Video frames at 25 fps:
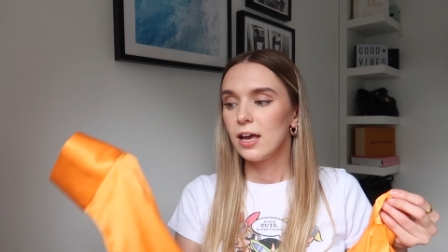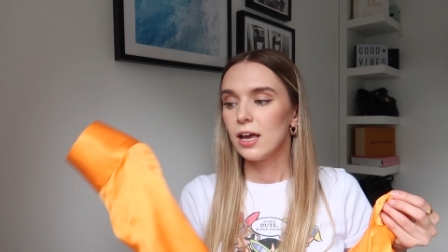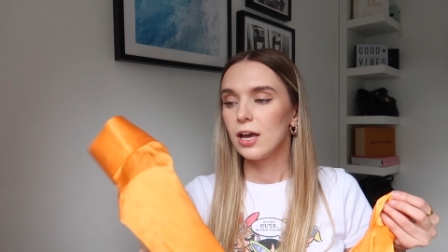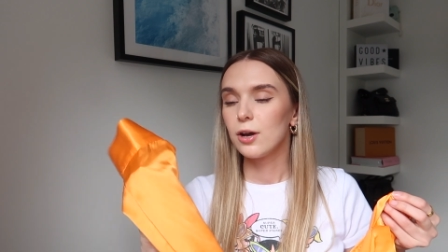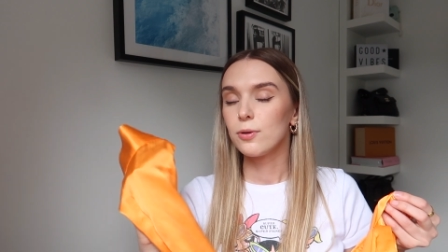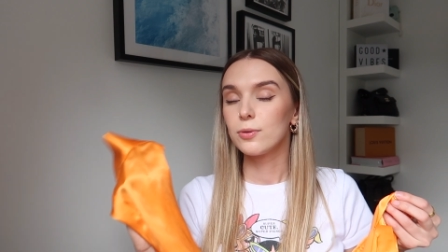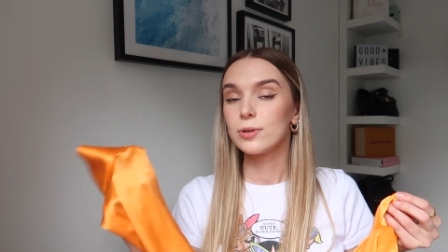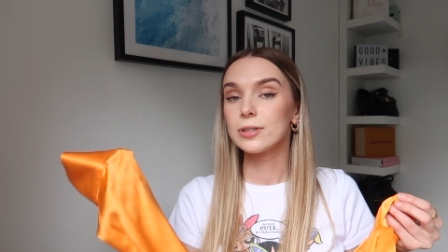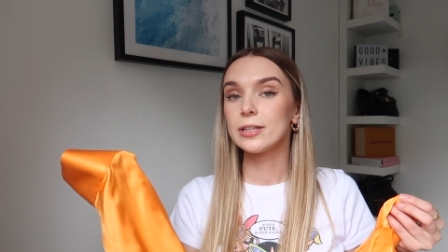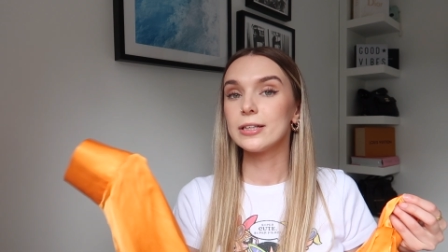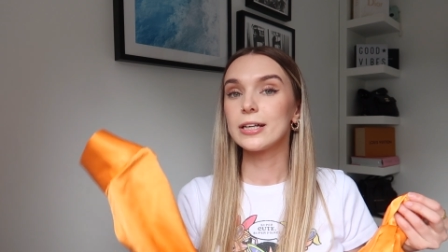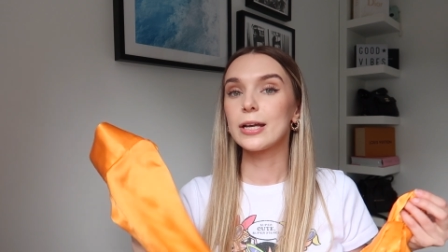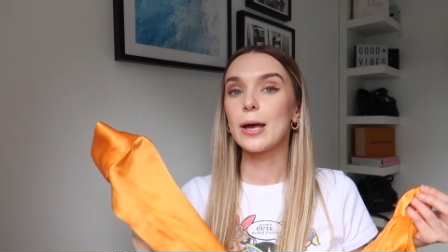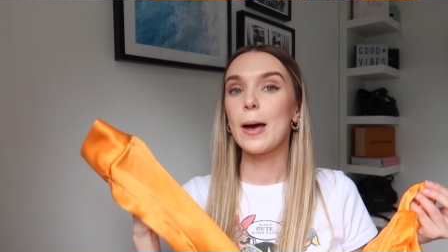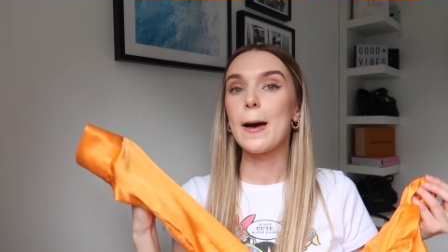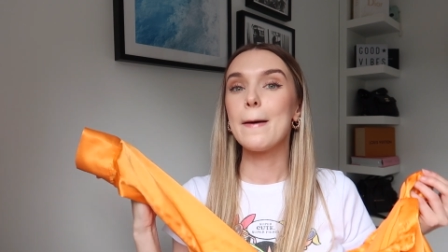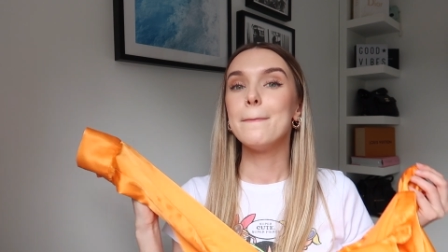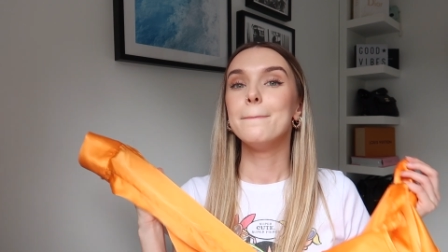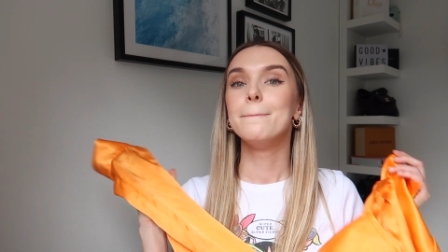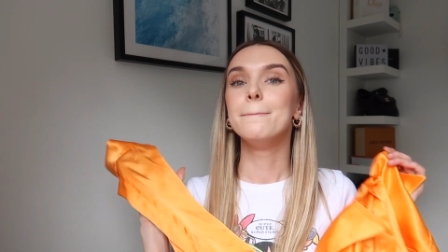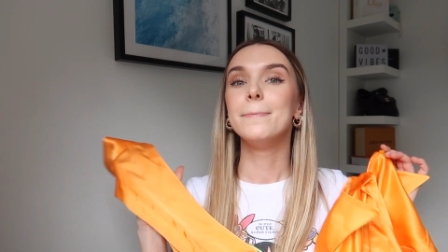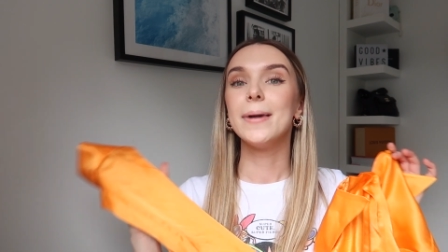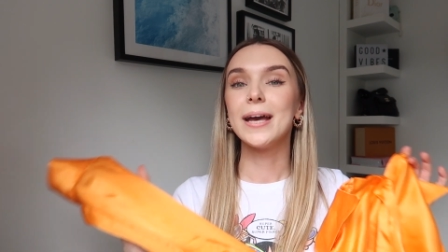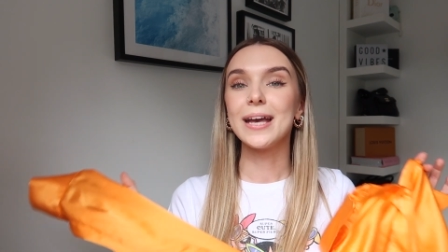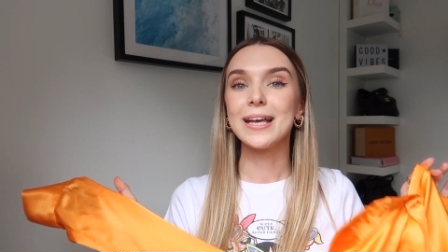It would look
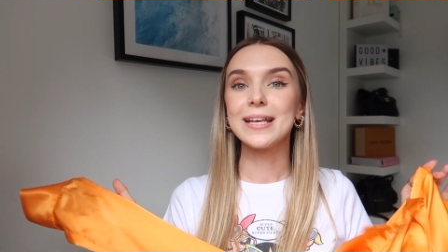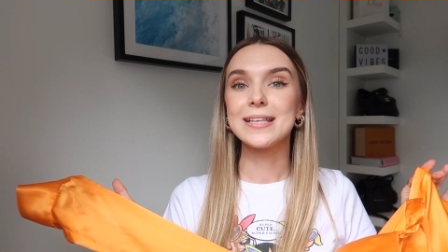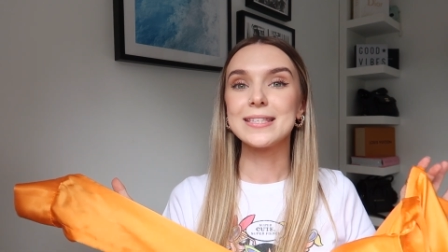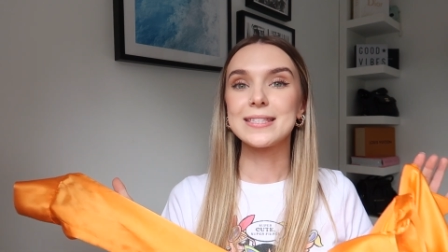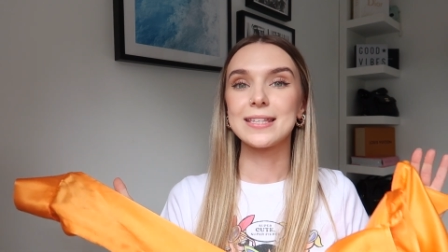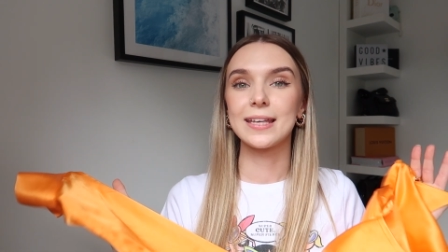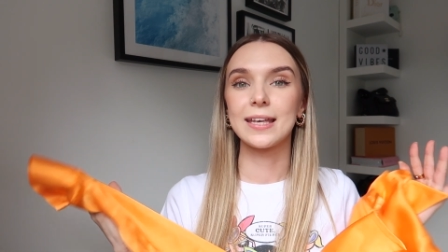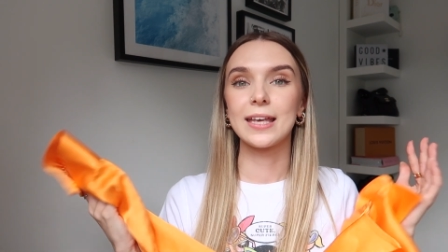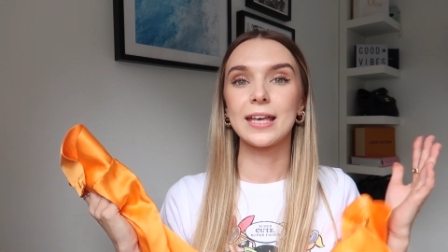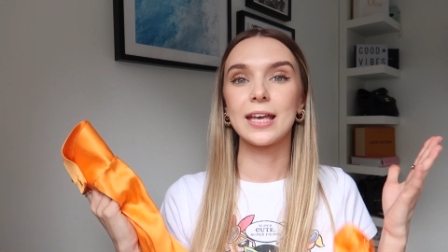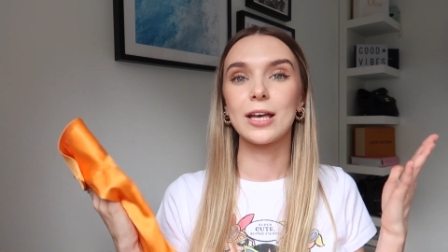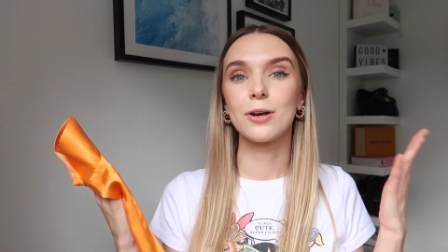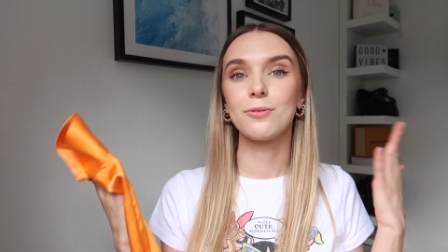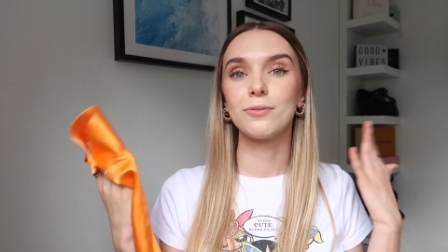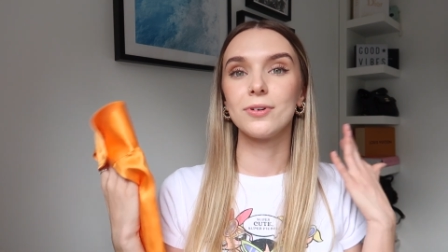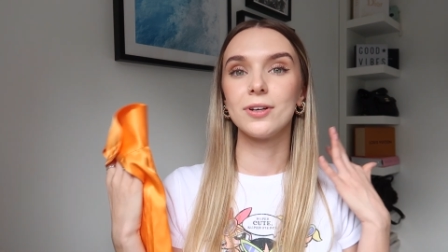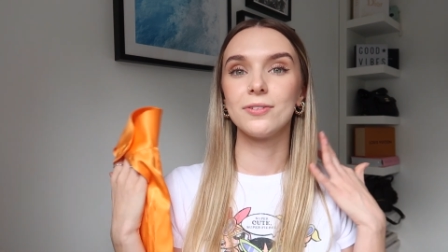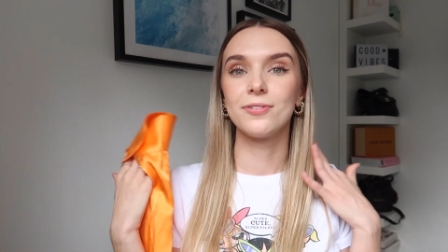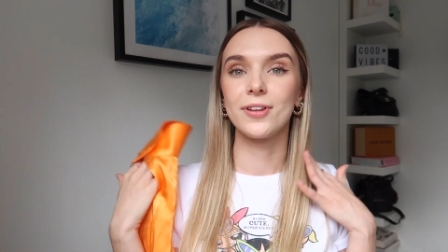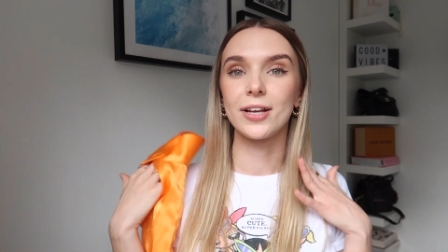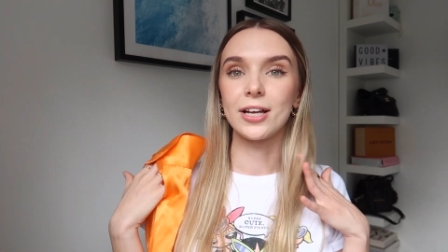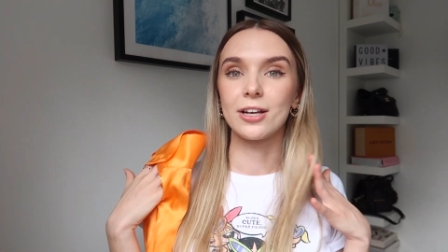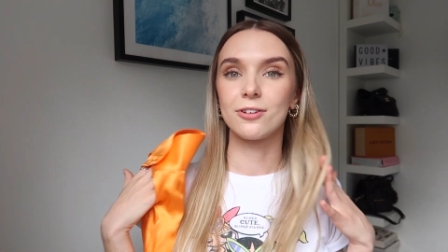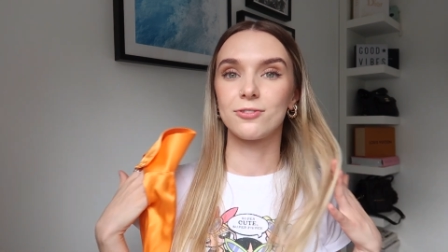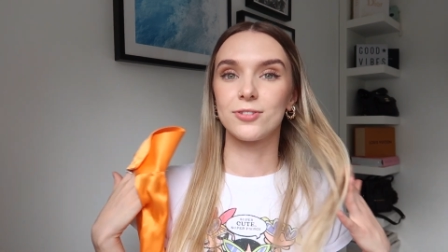amazing
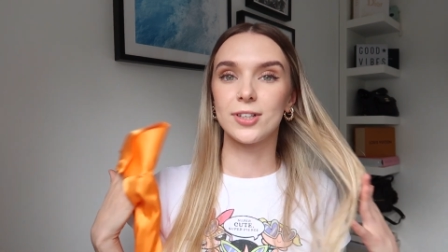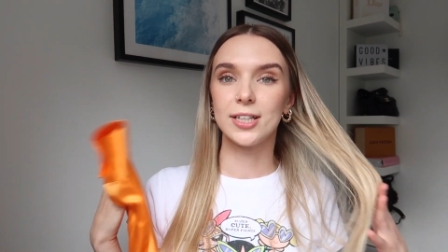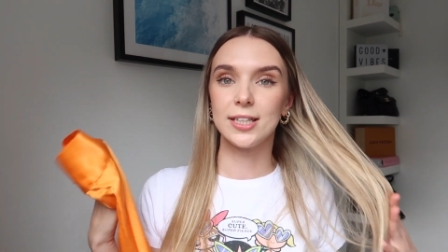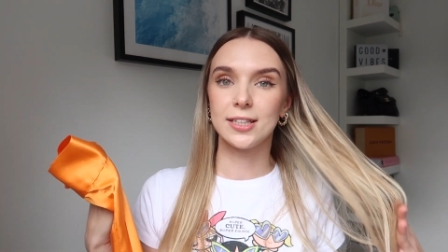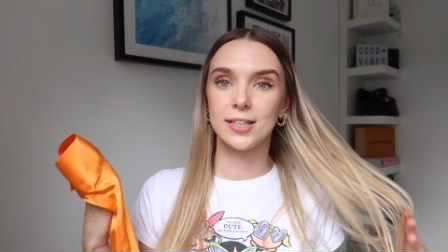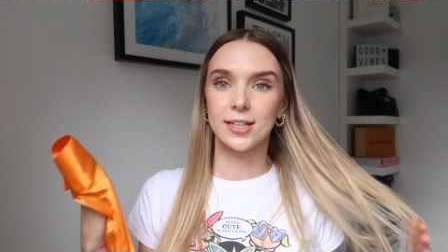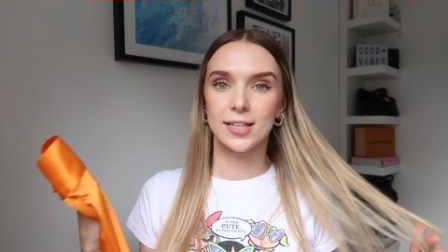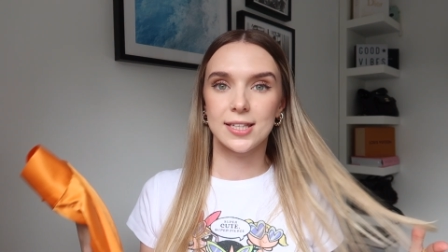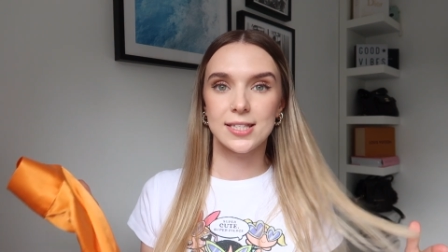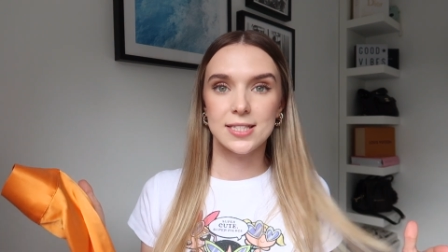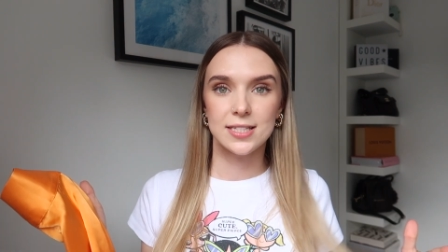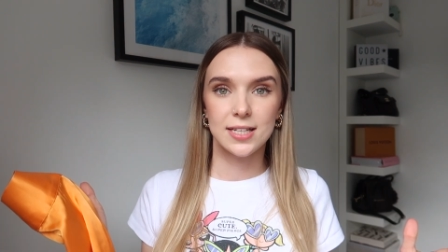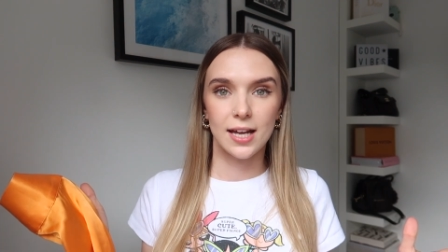with like a really nice